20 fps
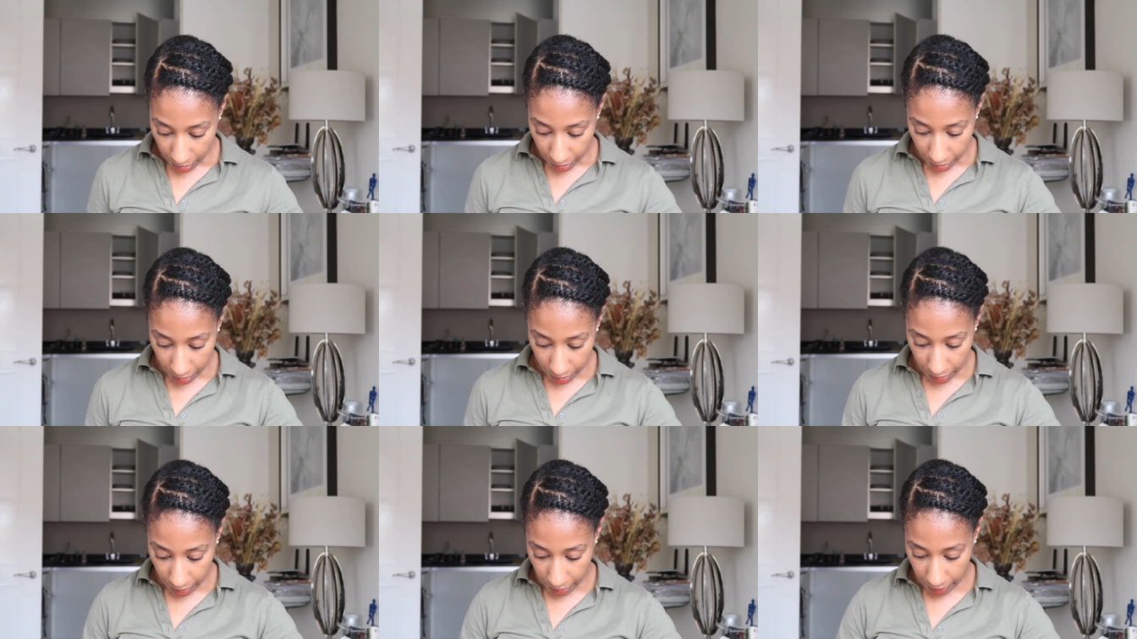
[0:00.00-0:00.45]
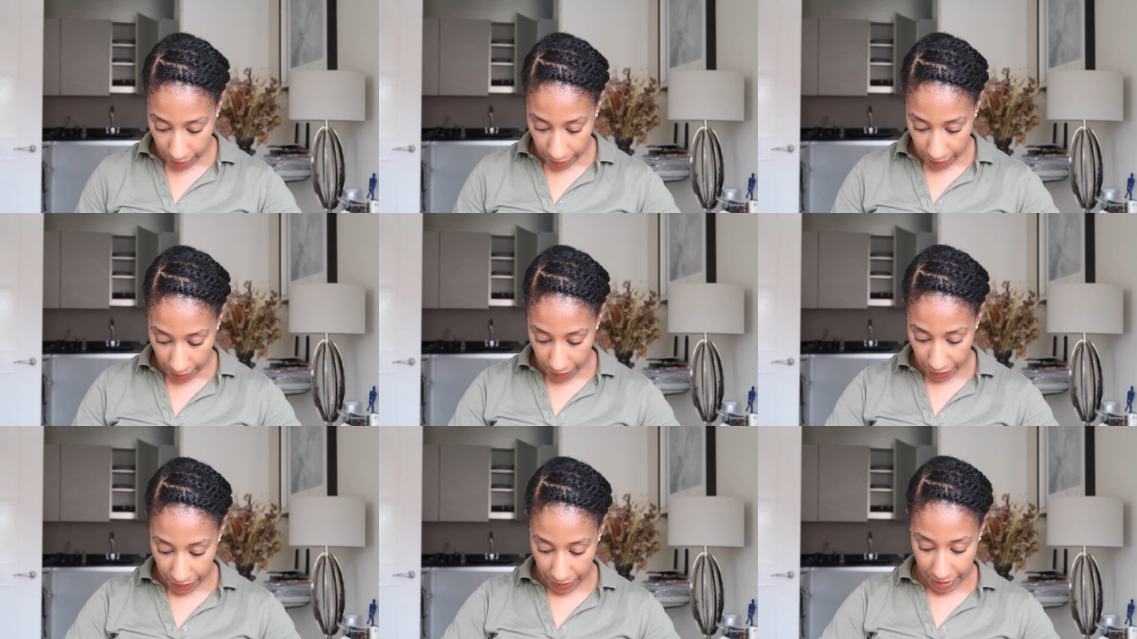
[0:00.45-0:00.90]

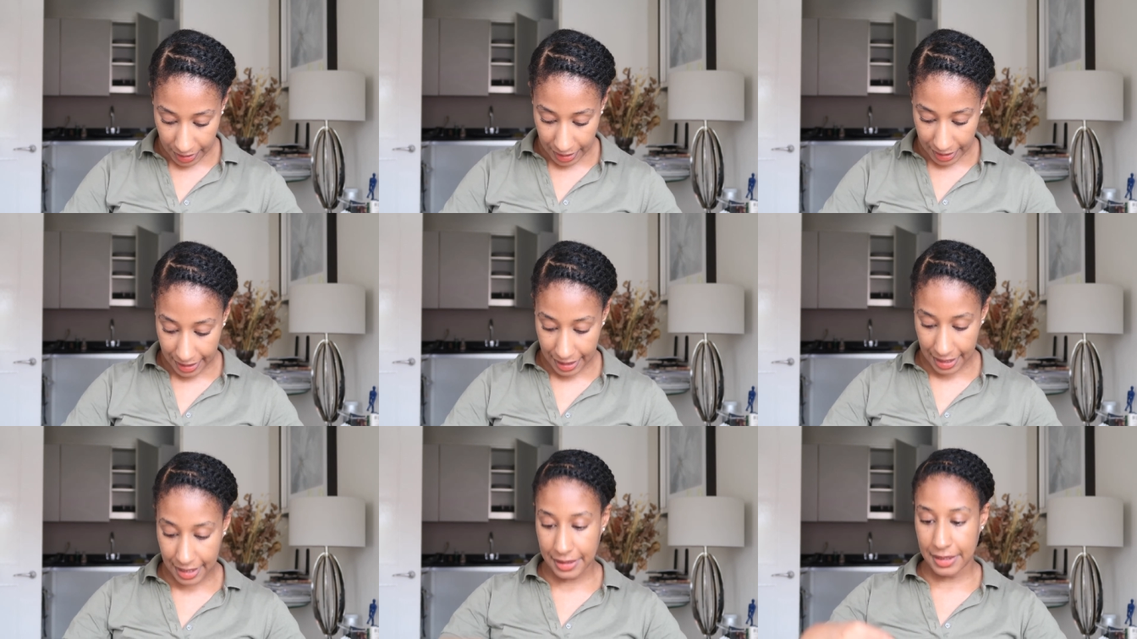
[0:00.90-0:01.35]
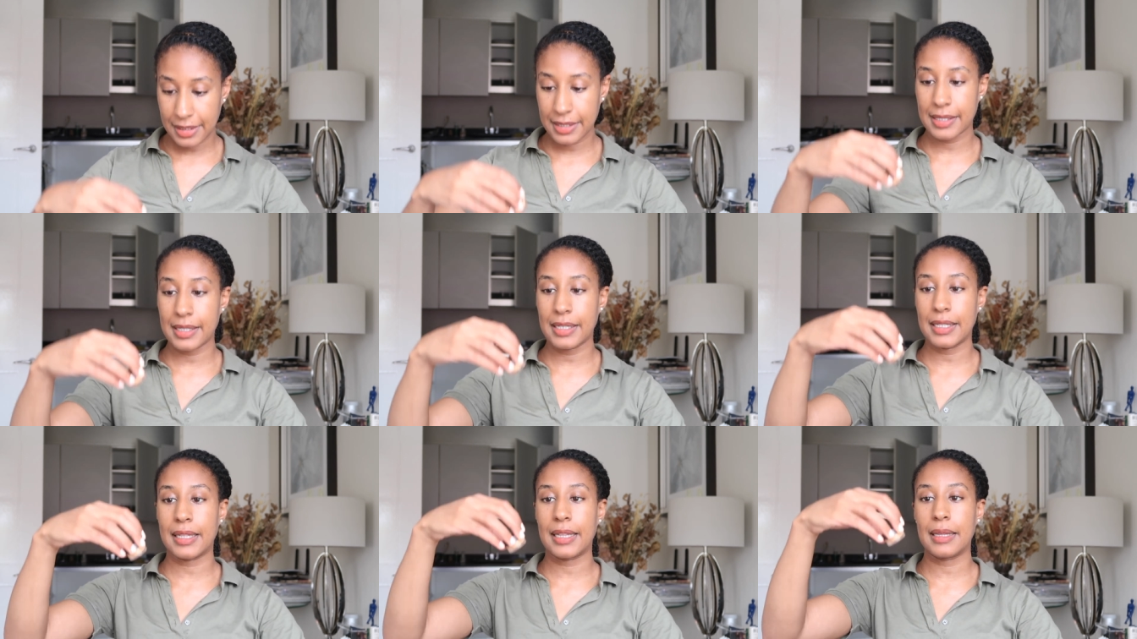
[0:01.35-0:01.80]
Then I had
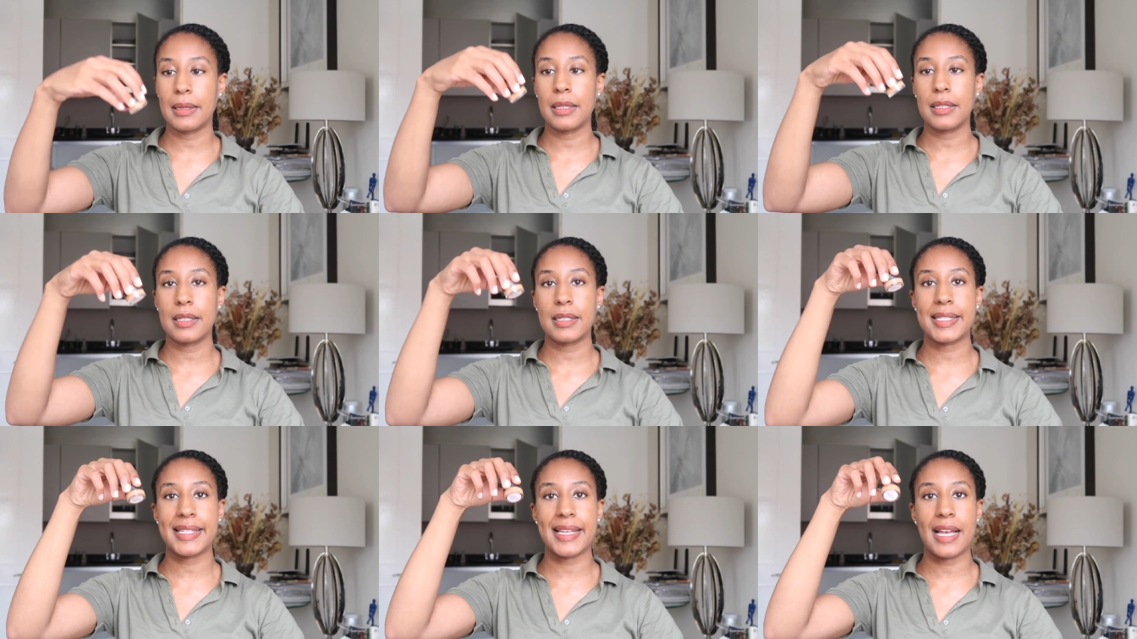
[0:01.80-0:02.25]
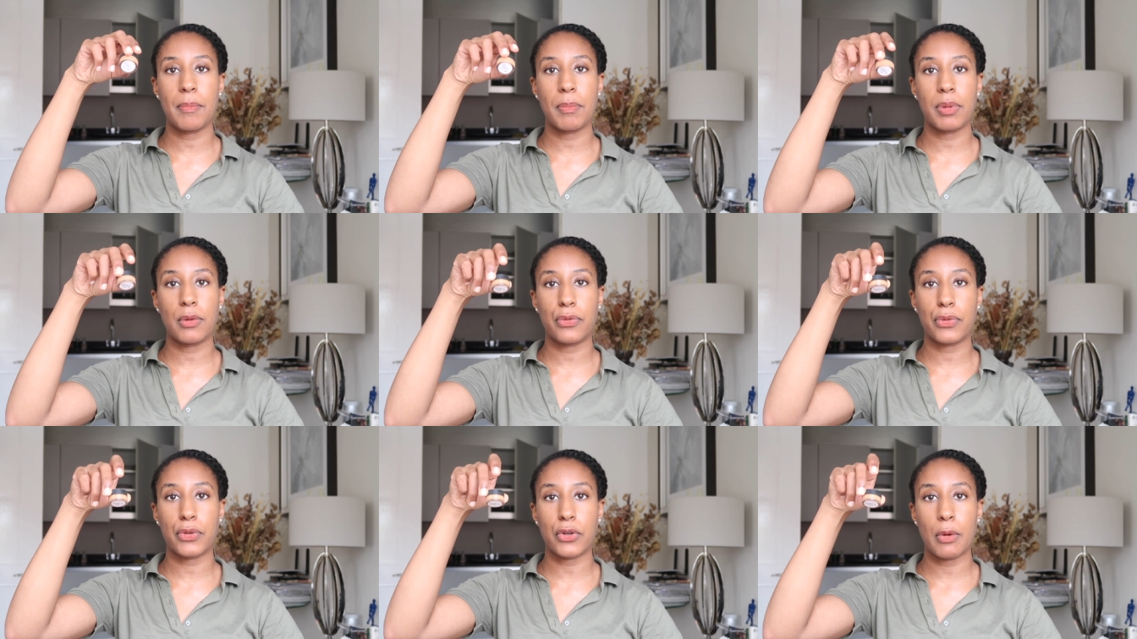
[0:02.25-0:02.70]
this little
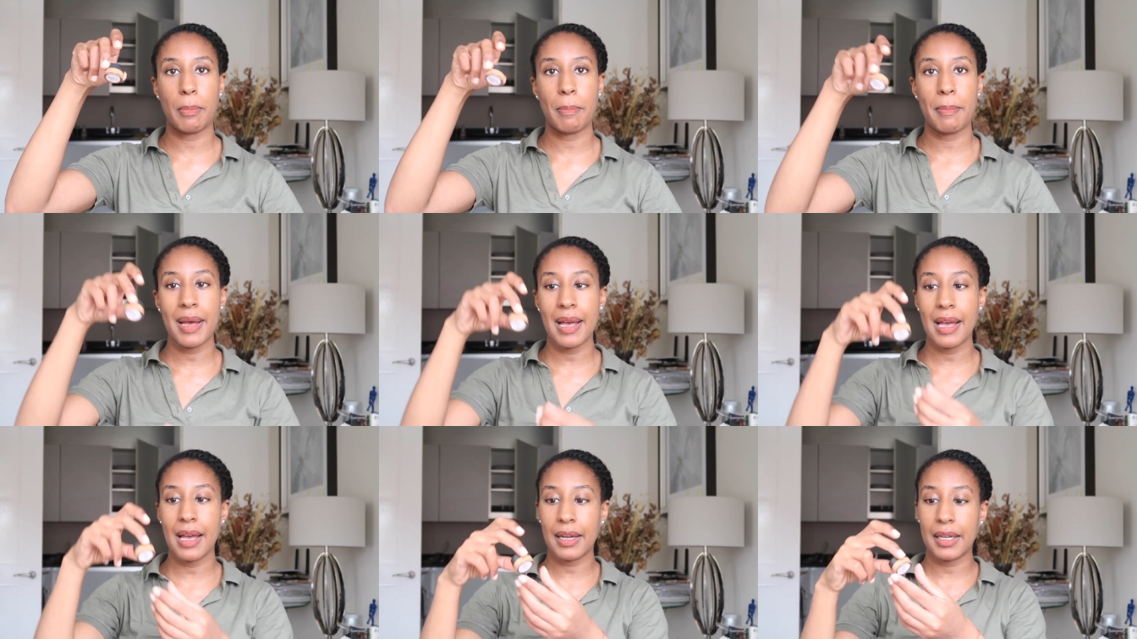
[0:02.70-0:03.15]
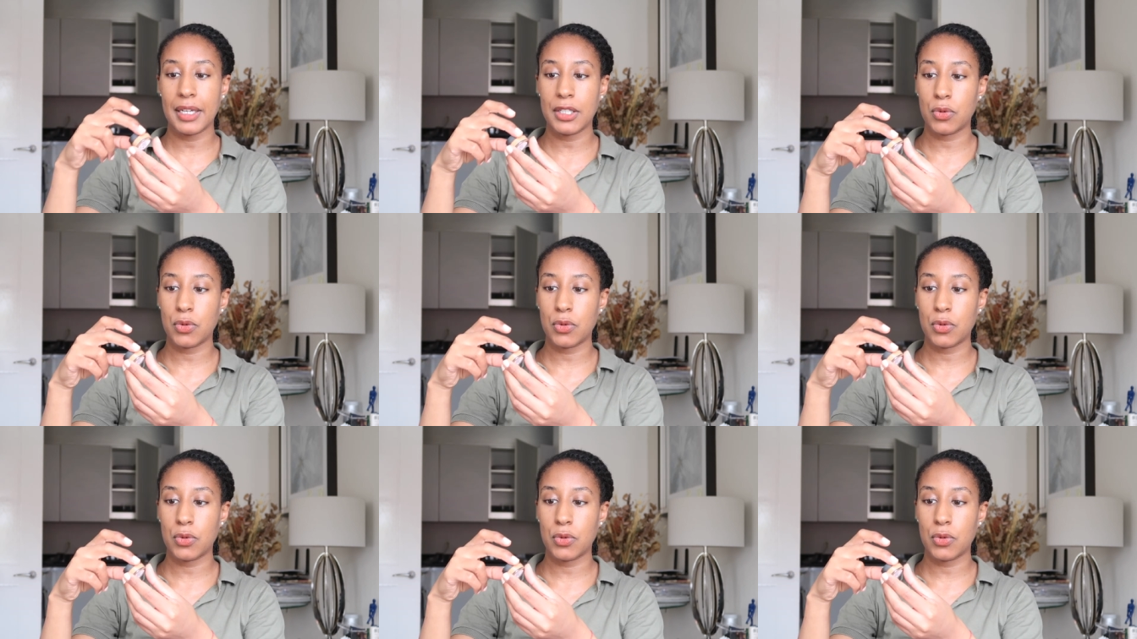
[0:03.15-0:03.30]
sample from MAC.